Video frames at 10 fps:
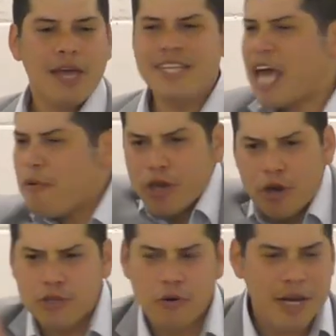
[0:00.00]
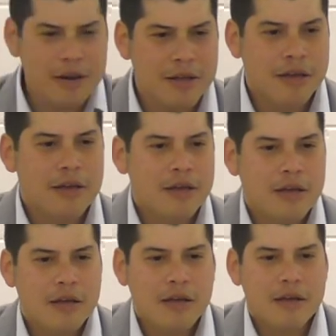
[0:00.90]
Is that what you're doing?
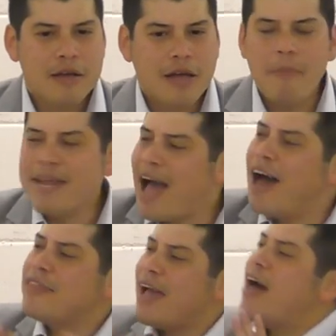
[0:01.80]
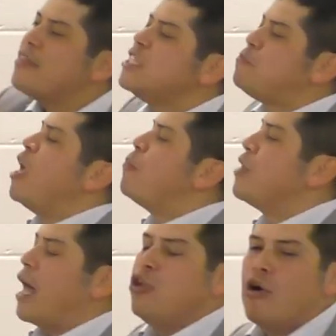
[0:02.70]
I mean, are, are these people
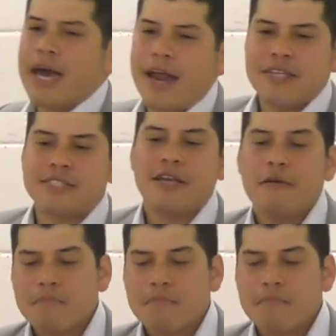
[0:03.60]
that look at us